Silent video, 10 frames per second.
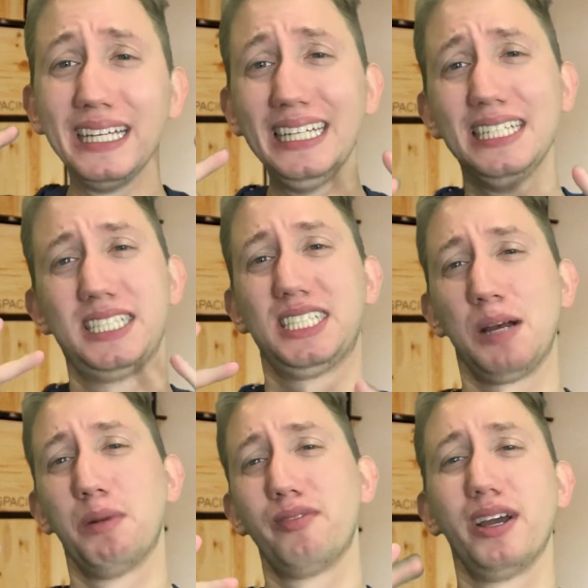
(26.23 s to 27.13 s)
East
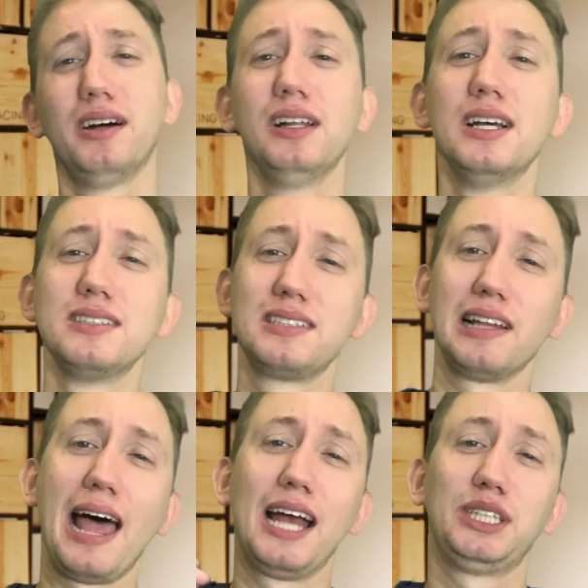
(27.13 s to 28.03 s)
Somerville
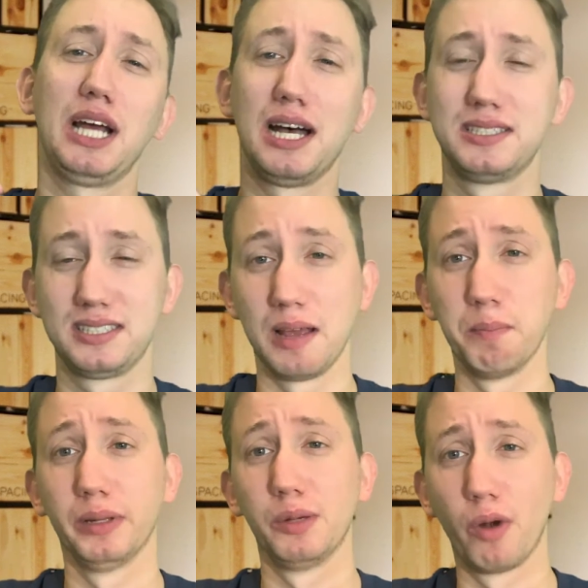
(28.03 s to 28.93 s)
/
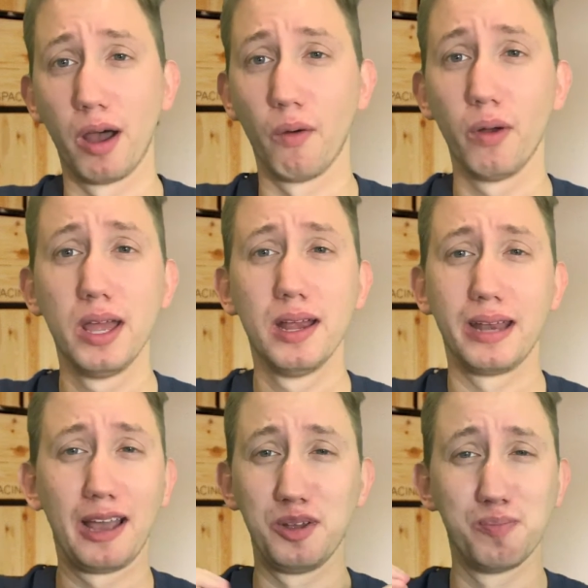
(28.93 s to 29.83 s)
Assembly Row.
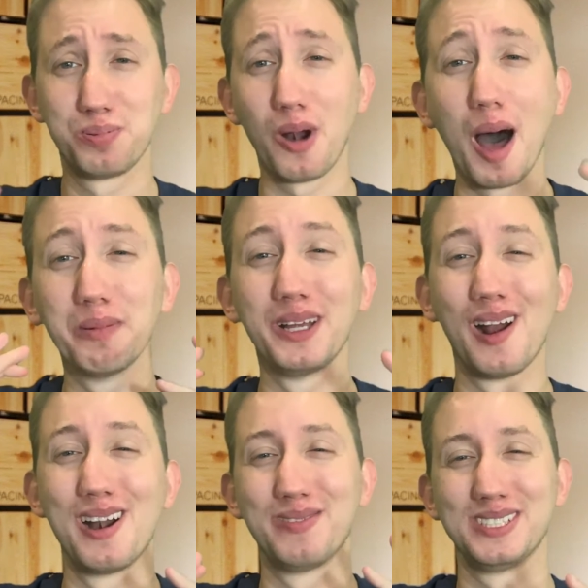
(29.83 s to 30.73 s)
Now, you've probably
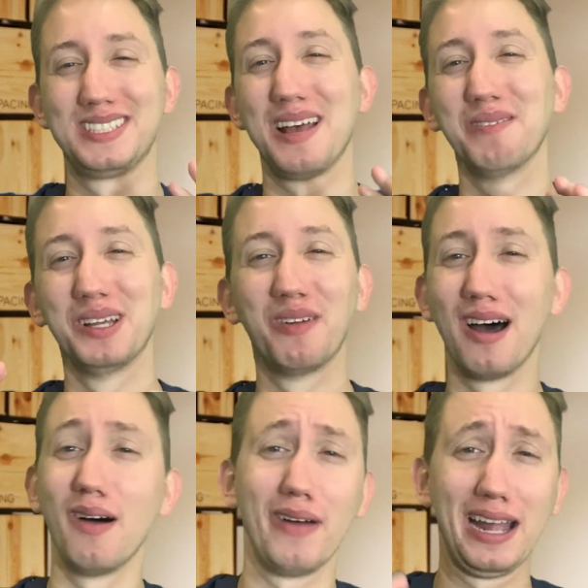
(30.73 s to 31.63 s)
heard of Assembly
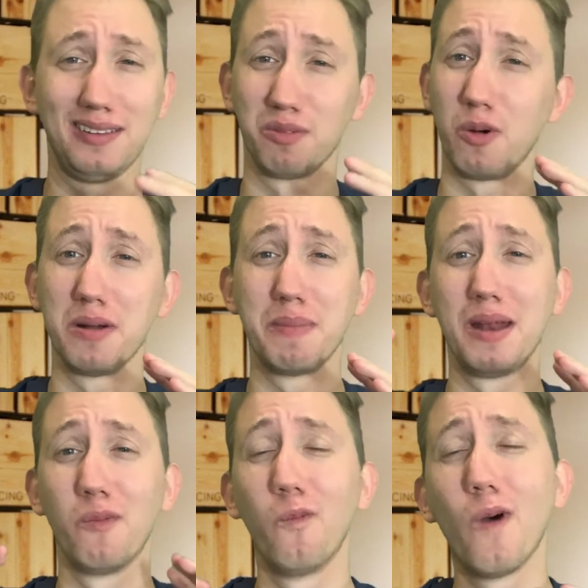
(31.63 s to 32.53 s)
Row. It's
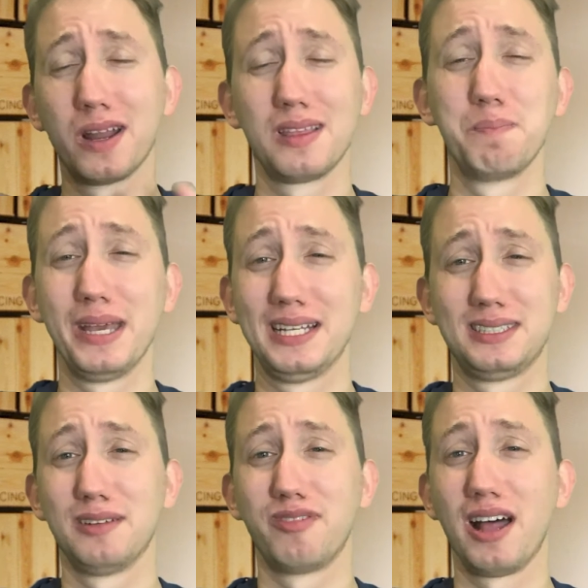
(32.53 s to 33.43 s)
been one of the biggest
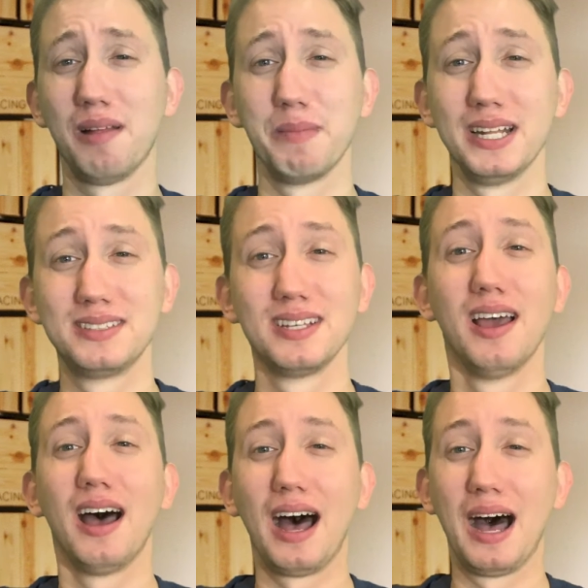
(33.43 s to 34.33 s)
developments
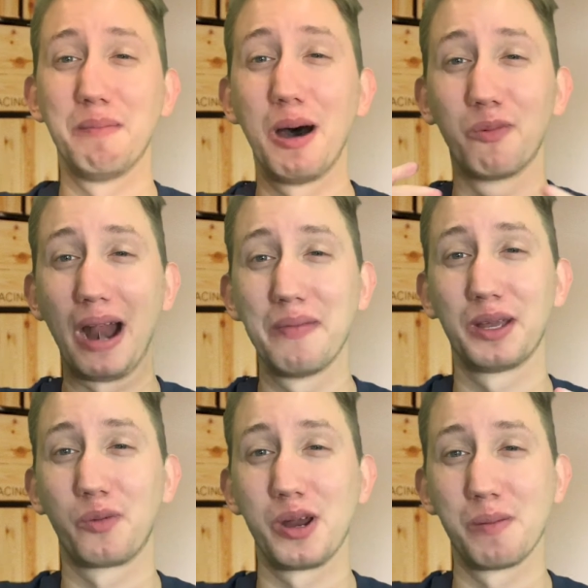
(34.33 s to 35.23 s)
around the
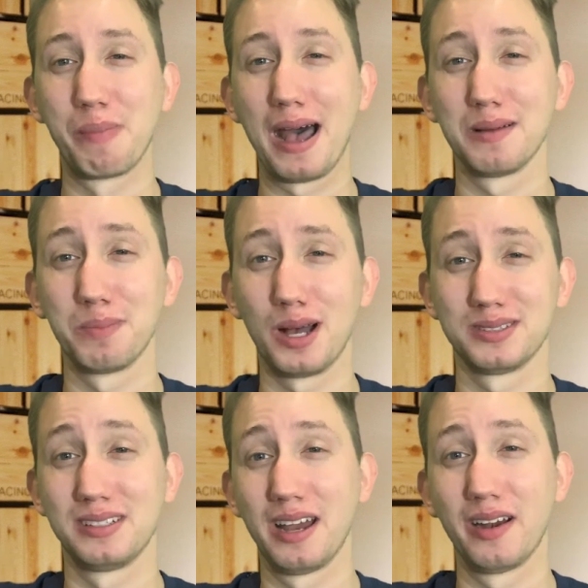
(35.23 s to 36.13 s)
greater
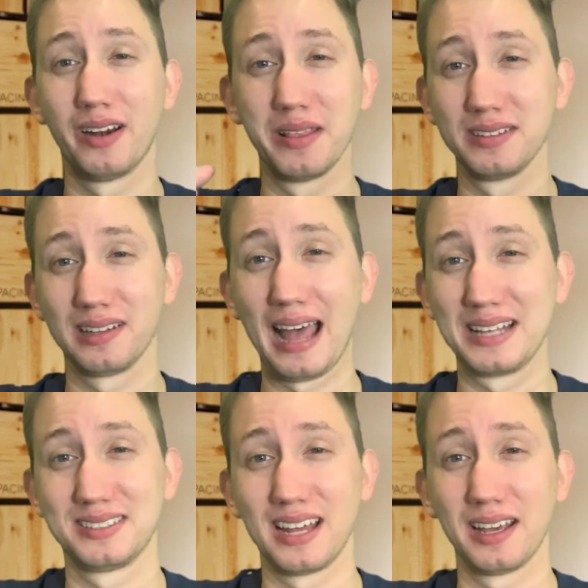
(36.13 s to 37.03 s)
Boston area this
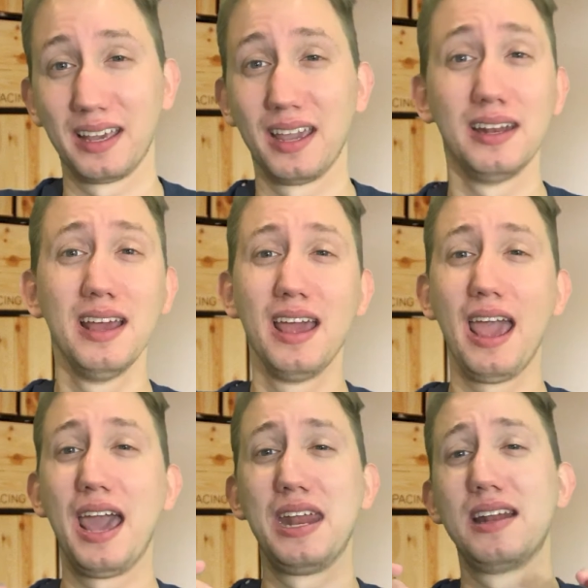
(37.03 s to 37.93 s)
last decade,
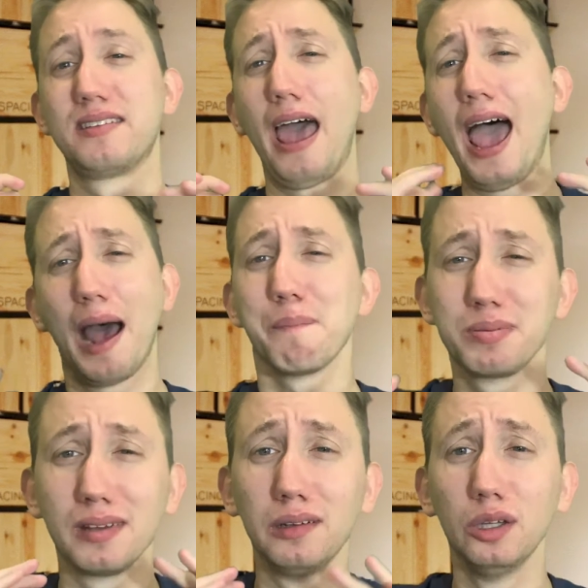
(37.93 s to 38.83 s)
and it has
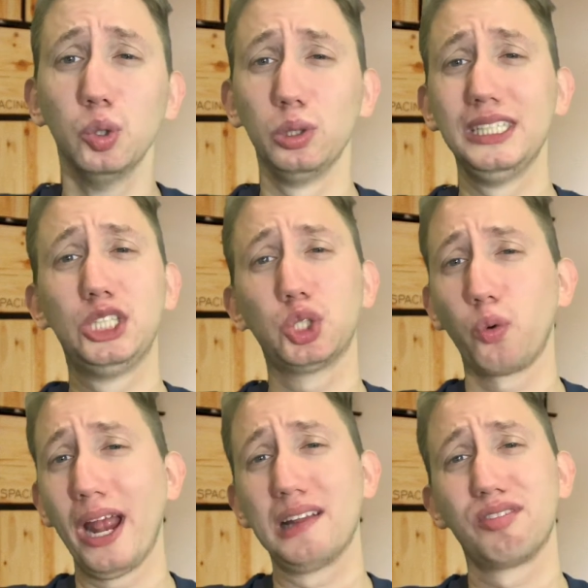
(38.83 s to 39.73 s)
absolutely
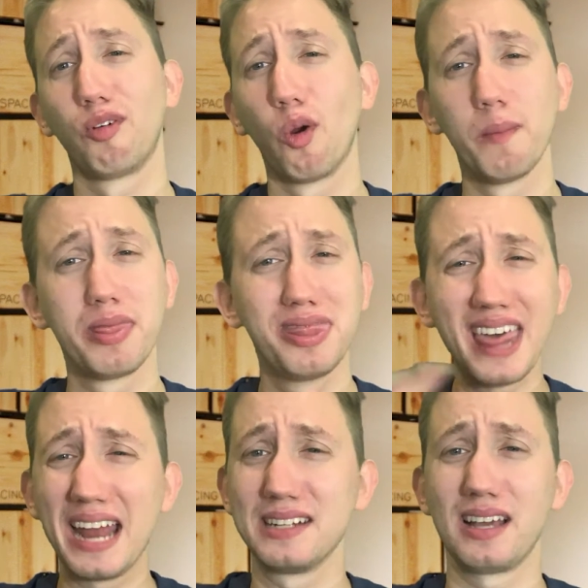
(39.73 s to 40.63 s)
transformed
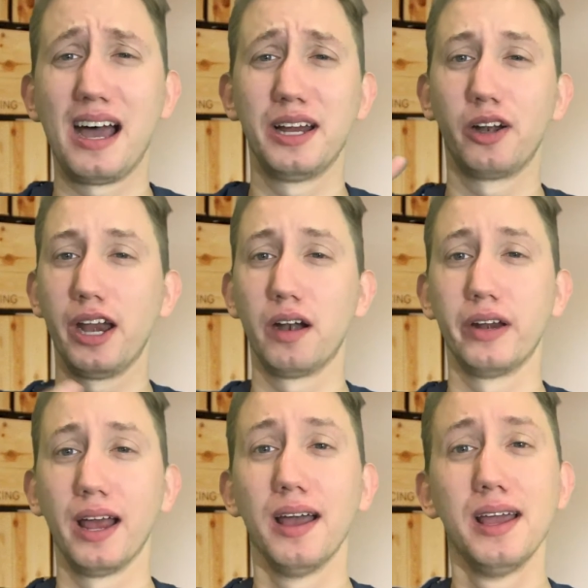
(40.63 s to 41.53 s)
that entire
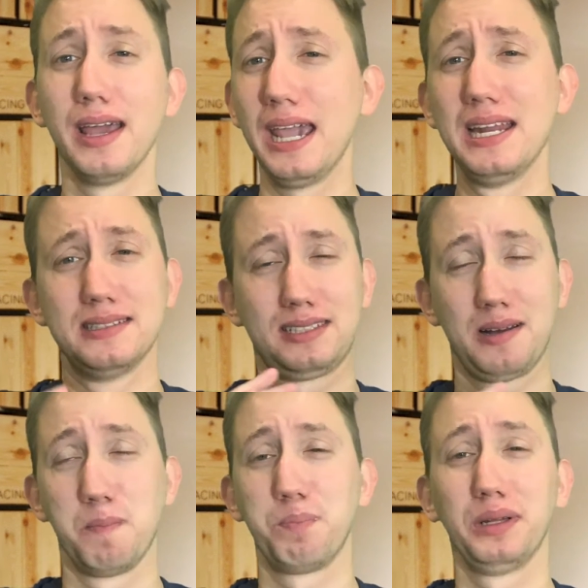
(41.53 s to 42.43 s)
area. It is
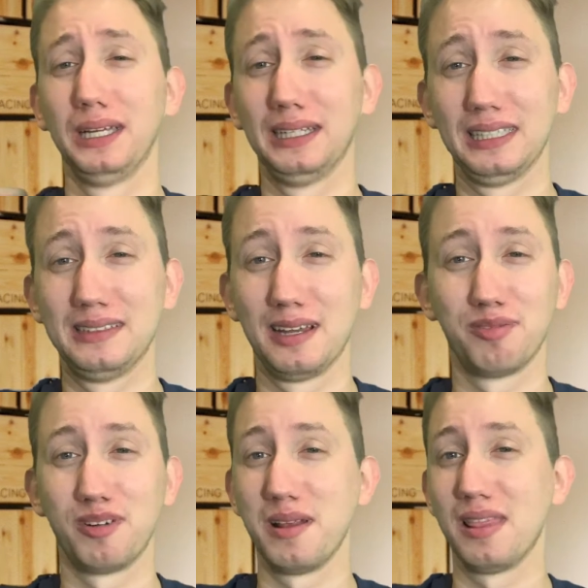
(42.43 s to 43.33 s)
completely
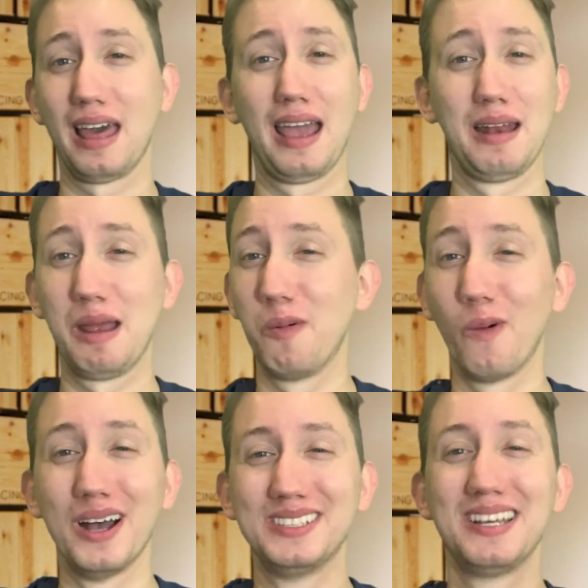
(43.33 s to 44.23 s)
different than it
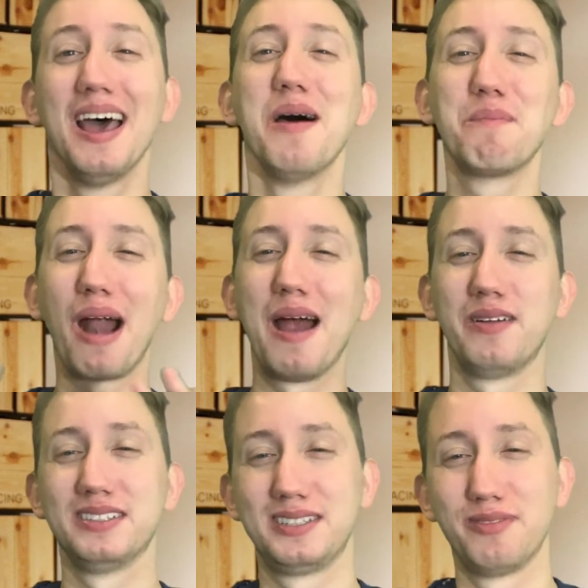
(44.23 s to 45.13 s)
was prior to
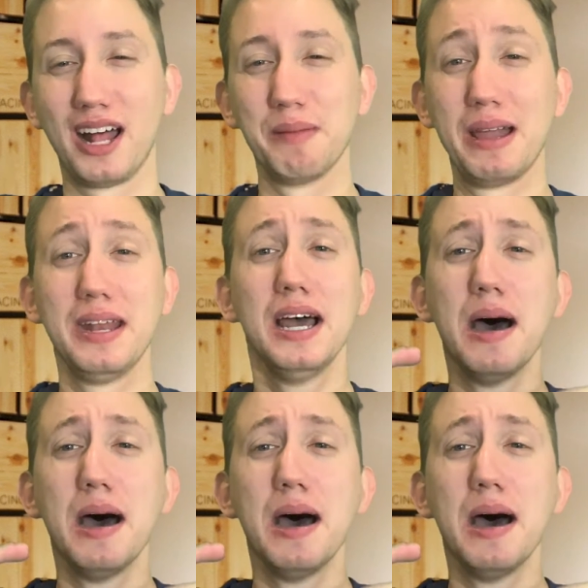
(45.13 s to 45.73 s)
this development.